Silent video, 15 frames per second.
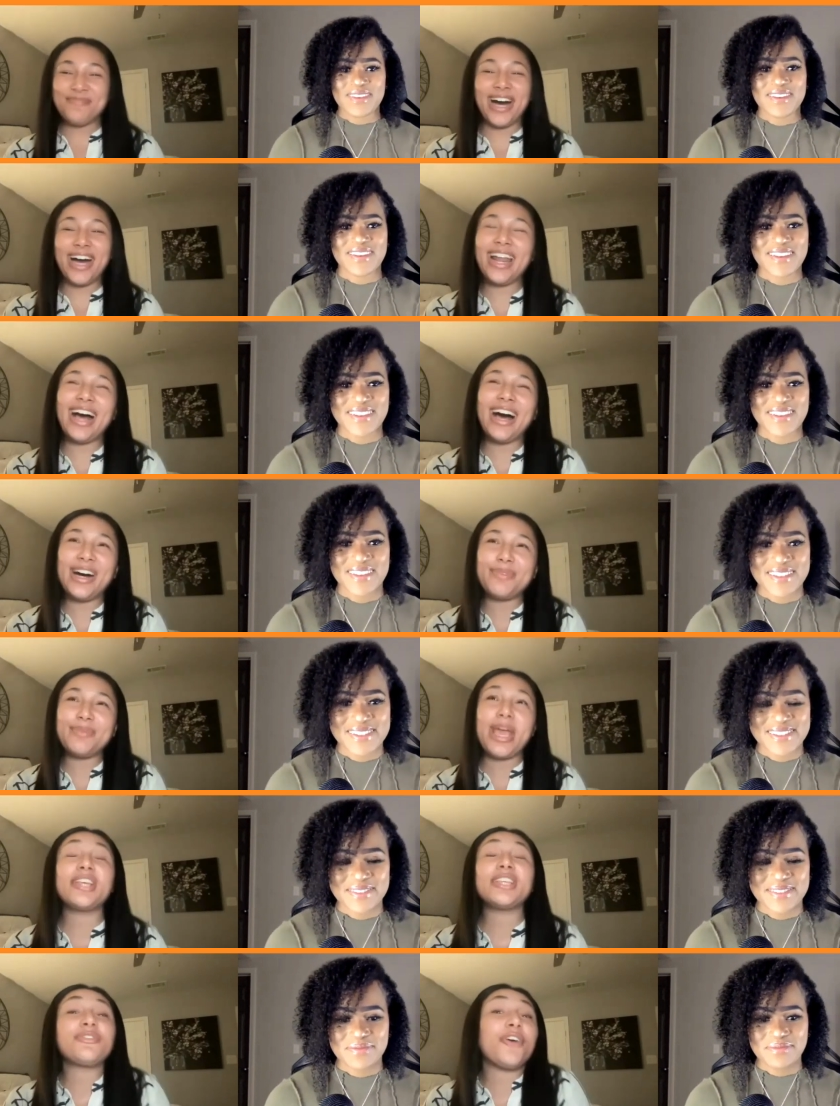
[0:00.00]
Speaker 1: But and
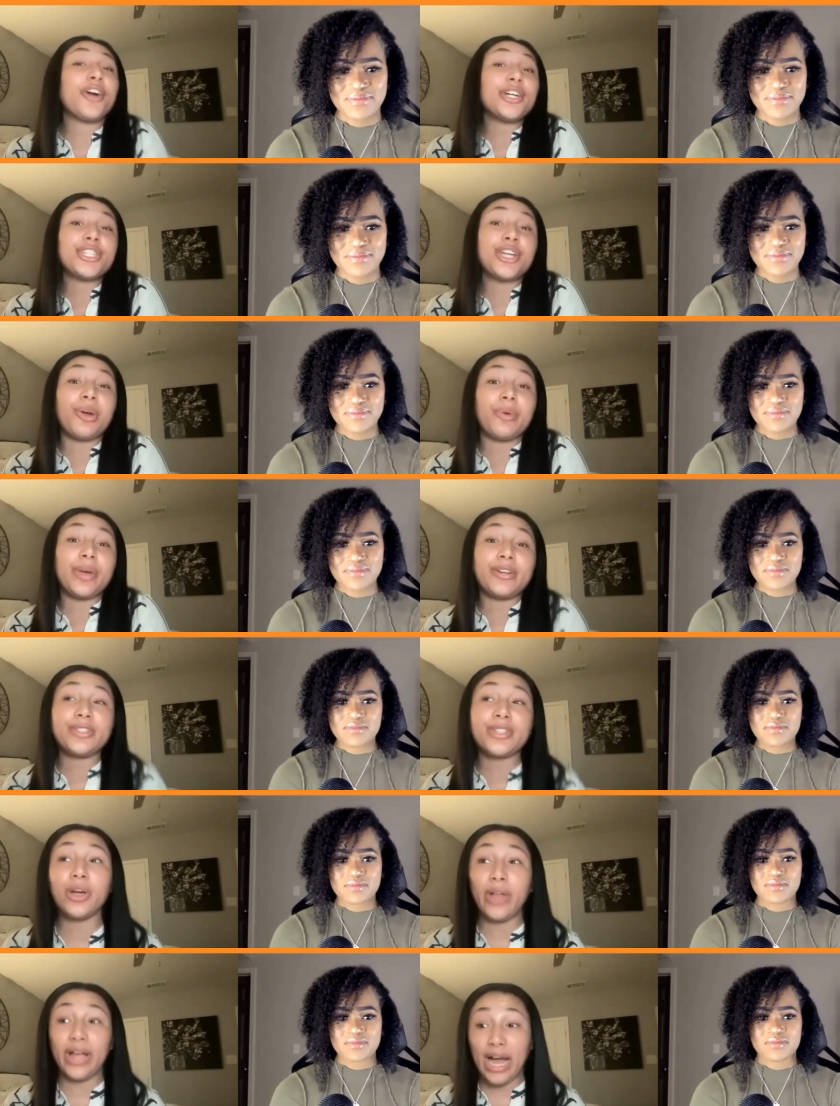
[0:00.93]
as far as careers
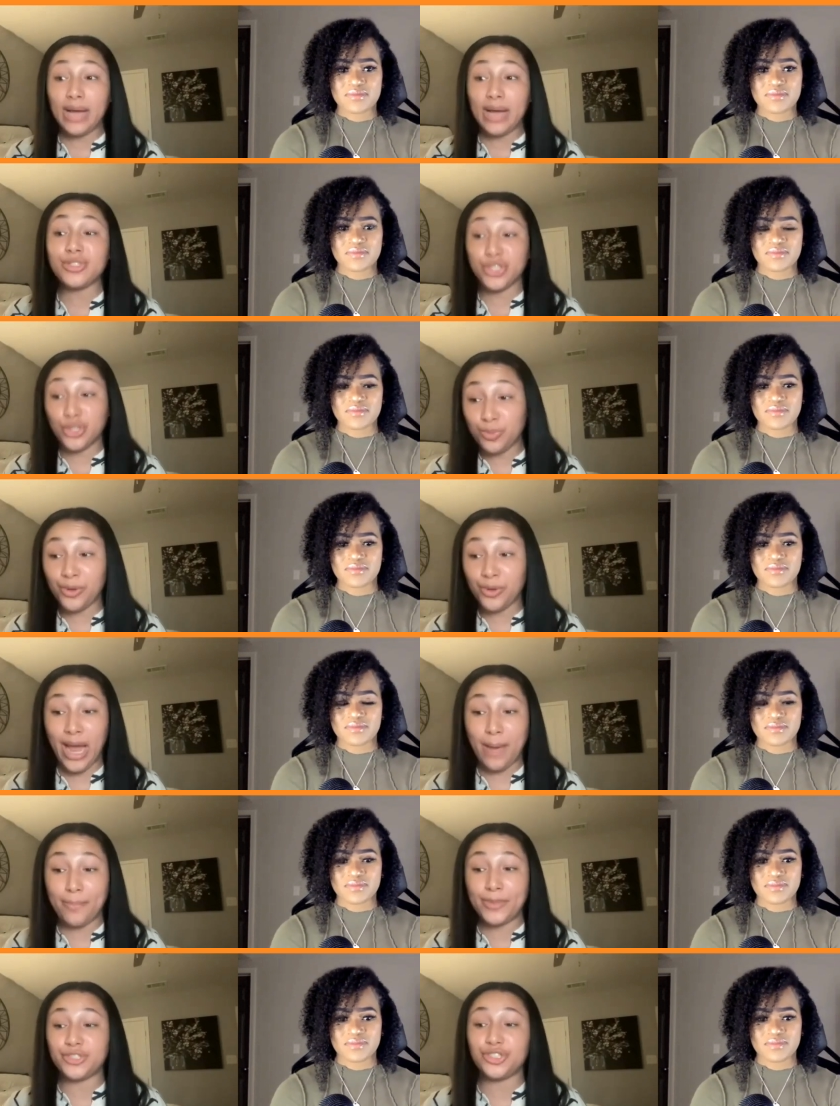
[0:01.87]
go, like I'm super
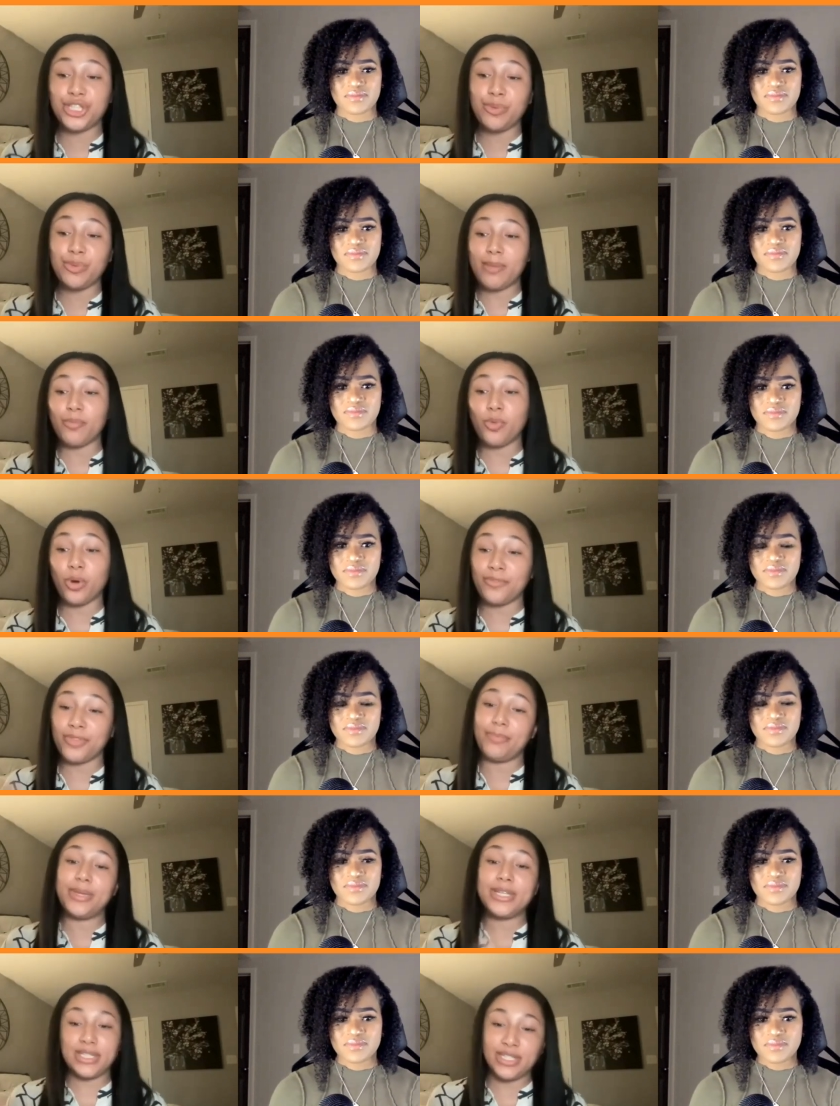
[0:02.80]
happy she went more of
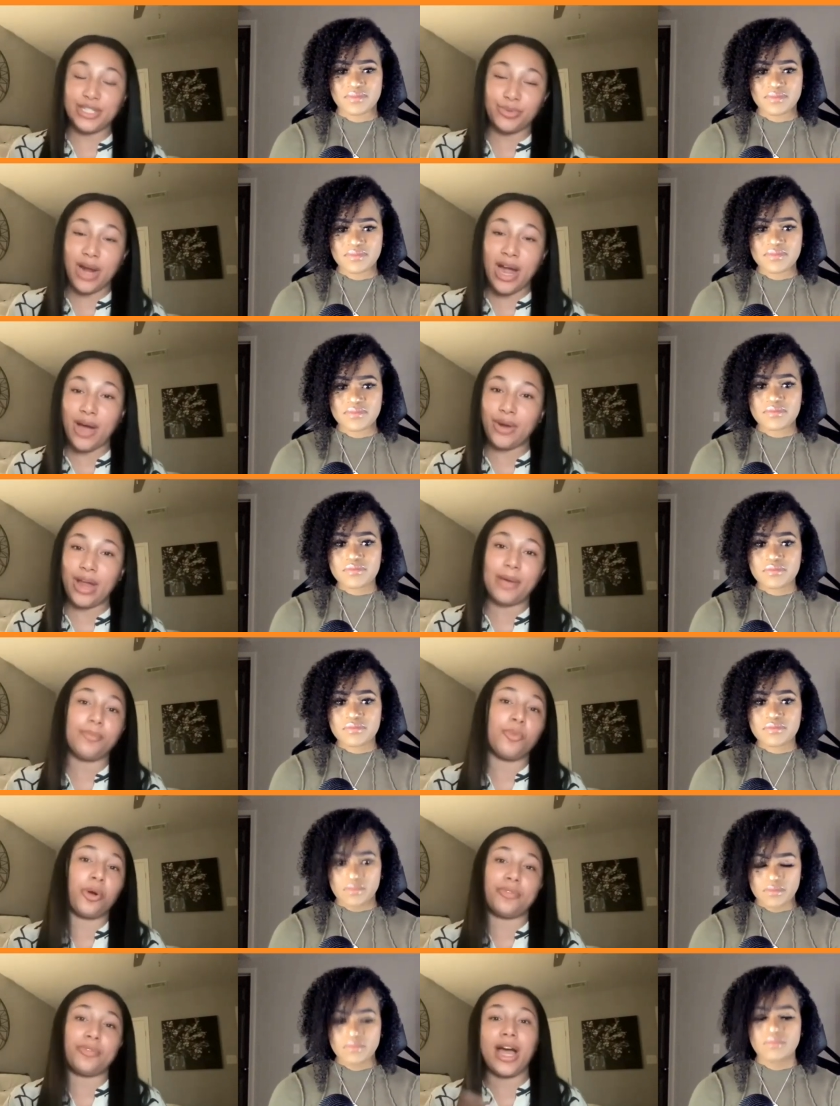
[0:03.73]
the business route. I'm
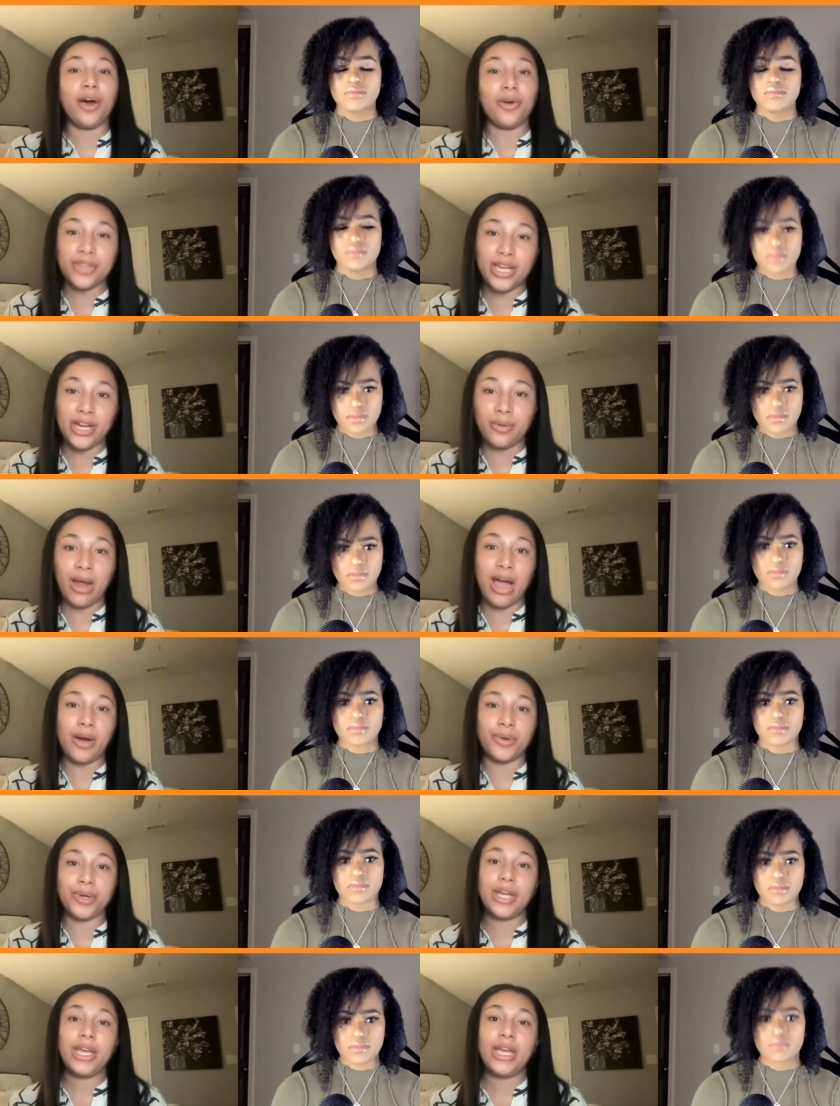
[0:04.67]
more of the healthcare
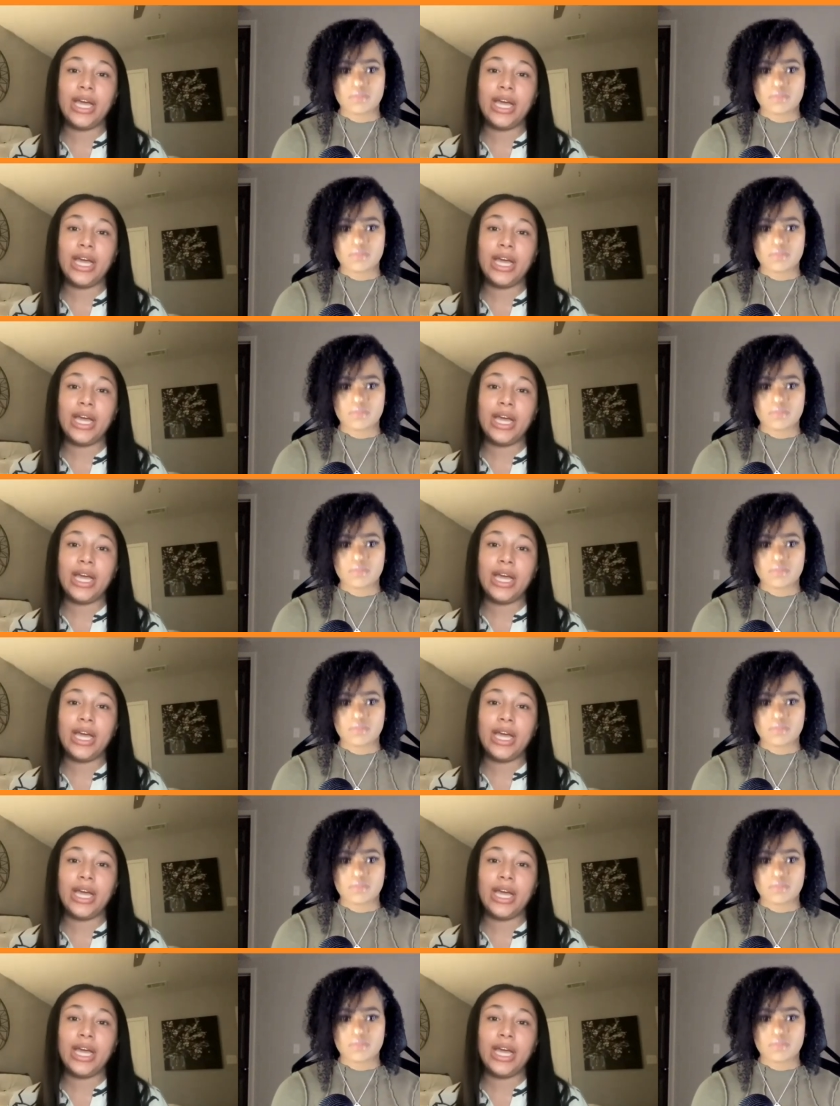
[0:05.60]
route.